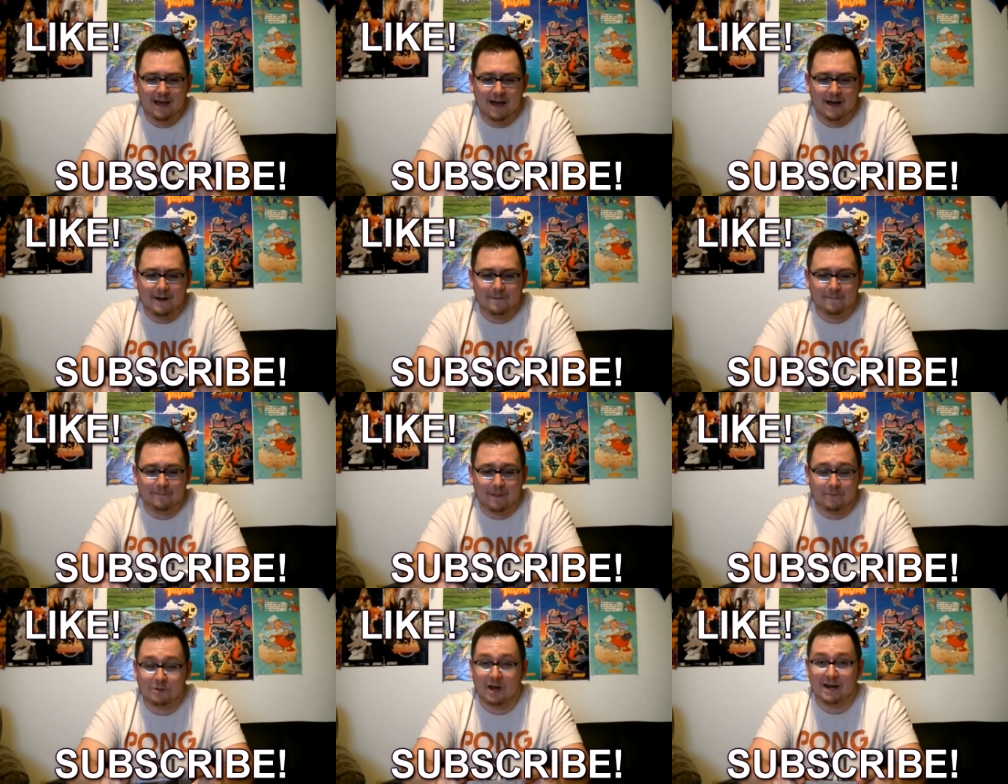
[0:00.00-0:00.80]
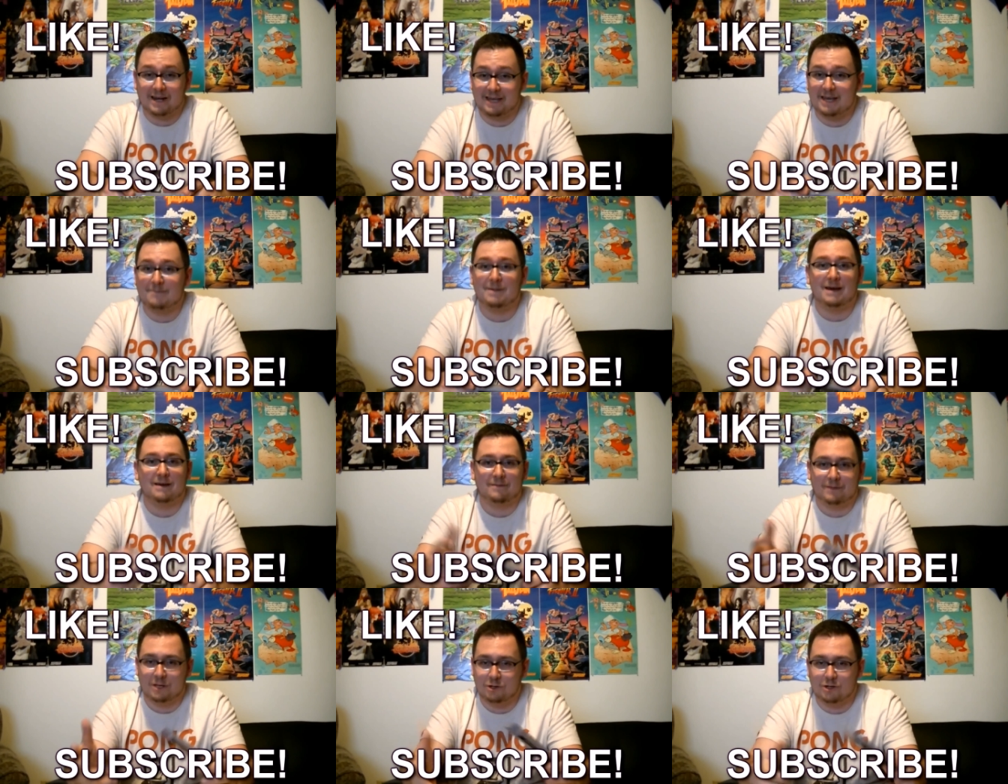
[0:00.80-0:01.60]
Um, I'm trying to get
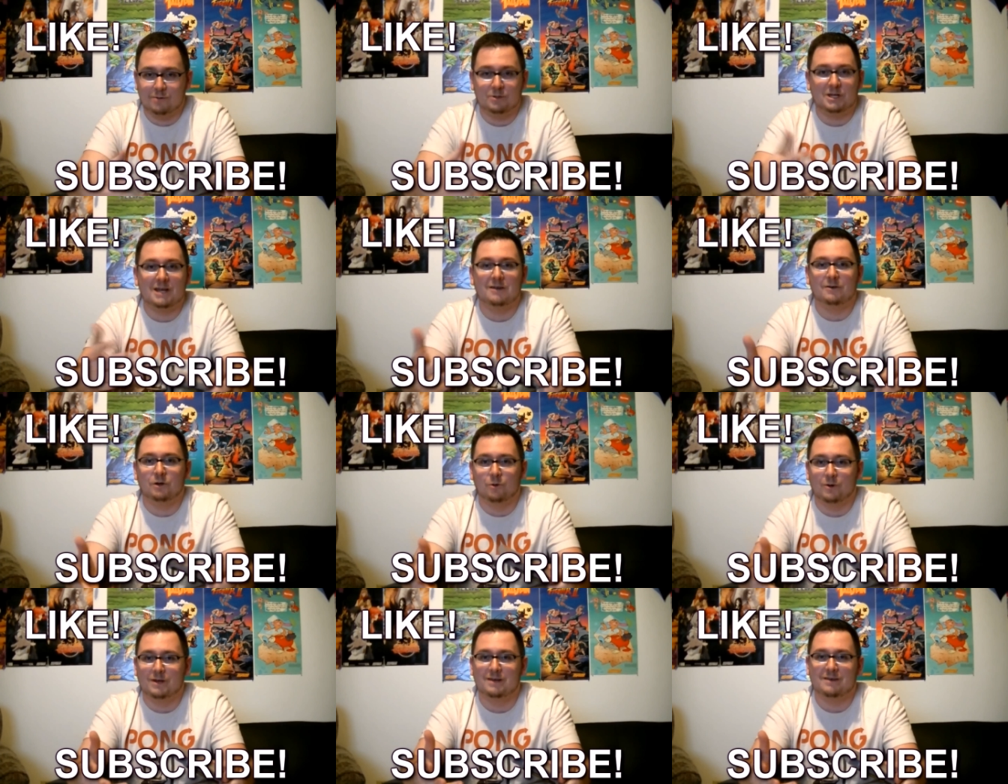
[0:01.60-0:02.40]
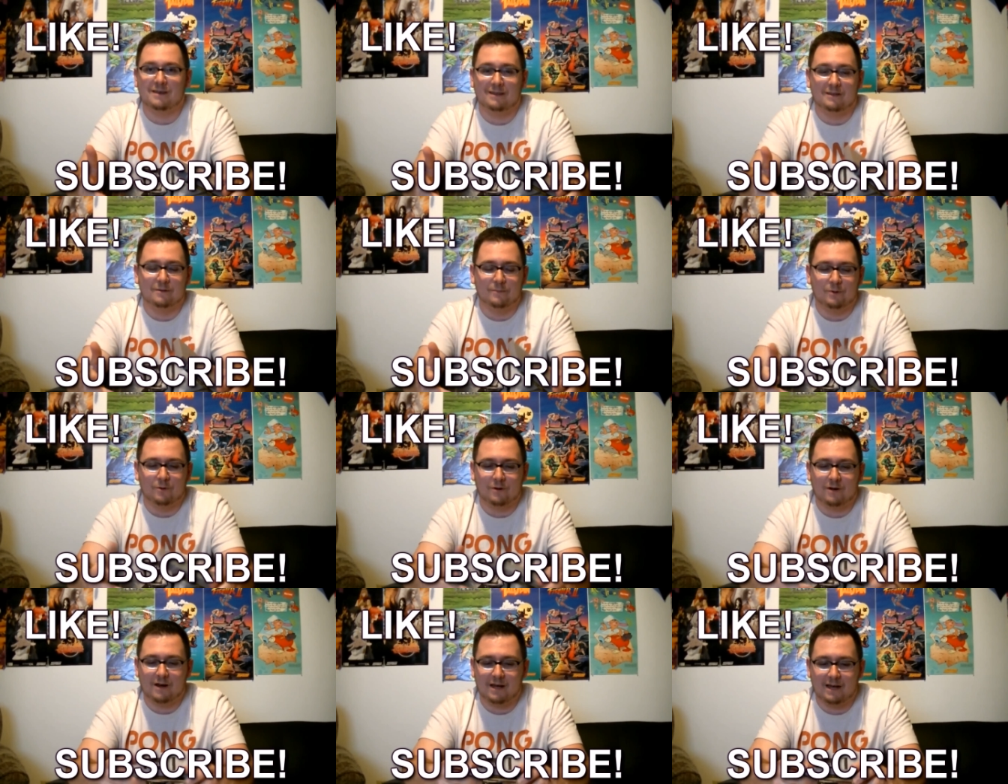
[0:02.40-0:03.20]
my YouTube channel going a little
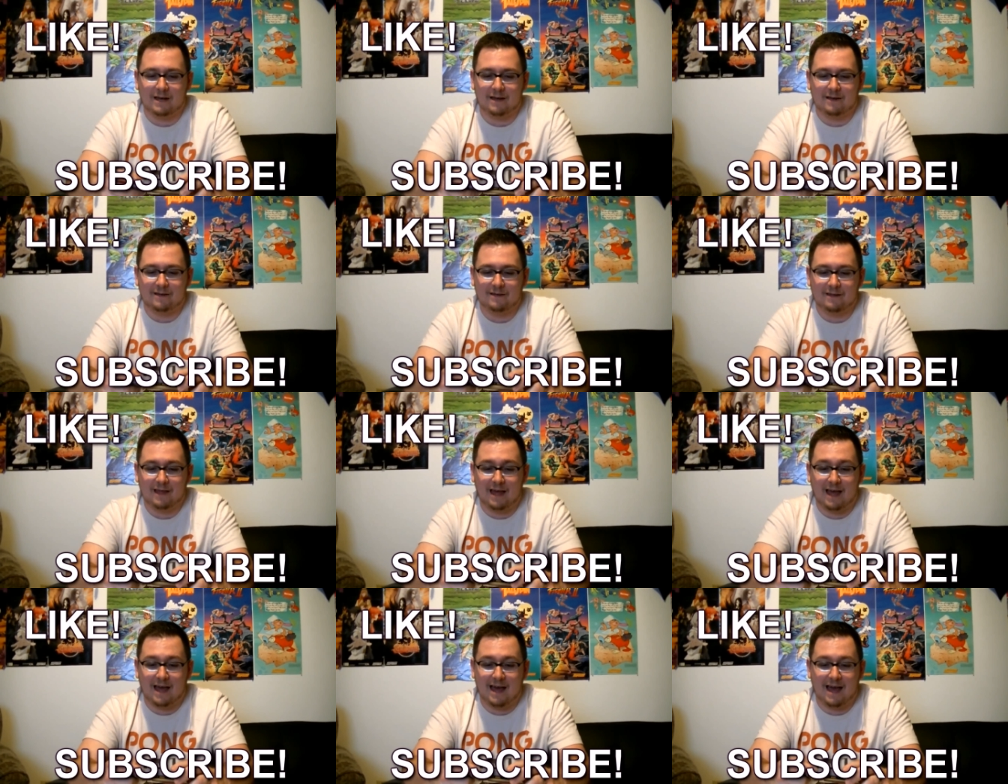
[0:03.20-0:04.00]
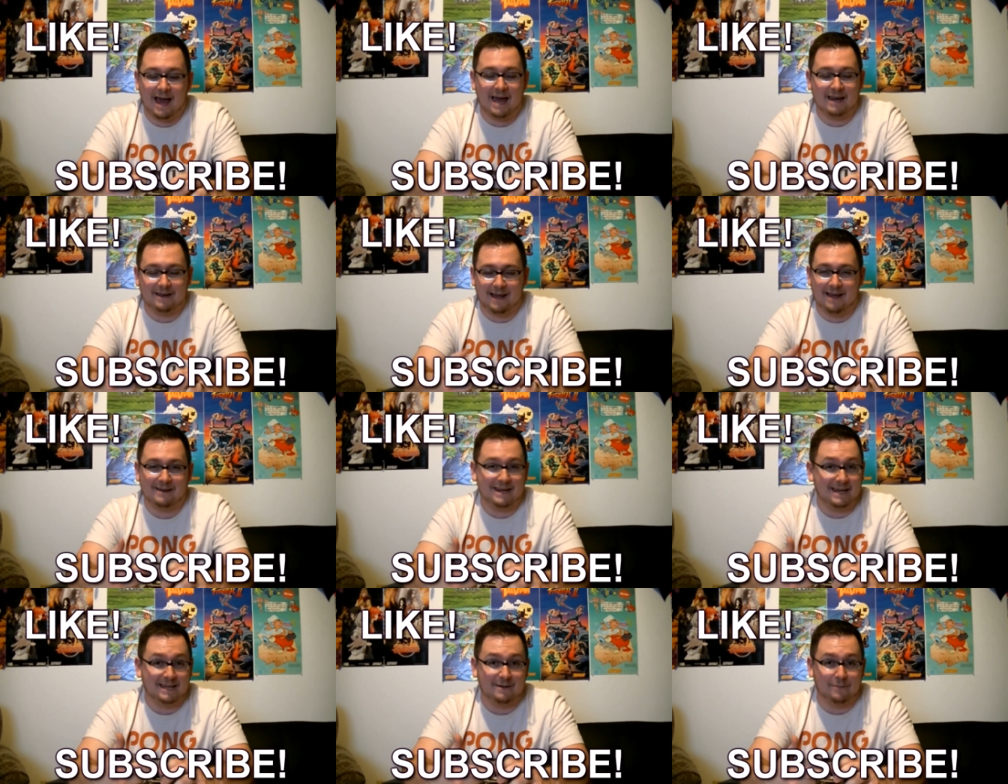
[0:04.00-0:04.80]
more. Uh, I had it,
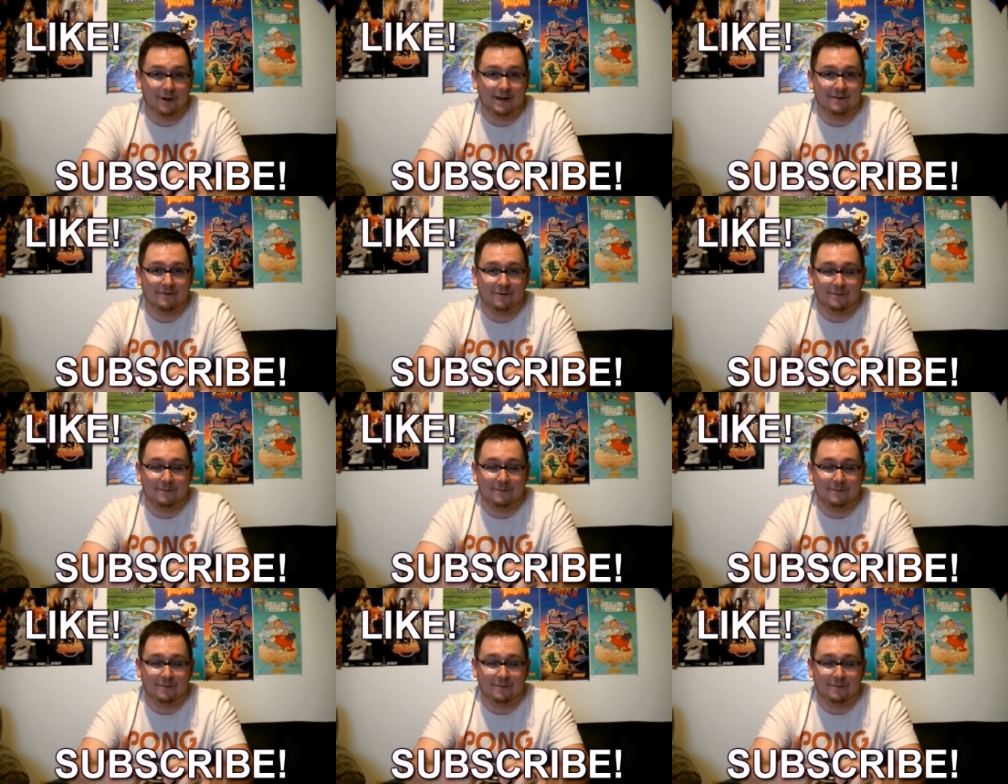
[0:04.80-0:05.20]
I'd taken a break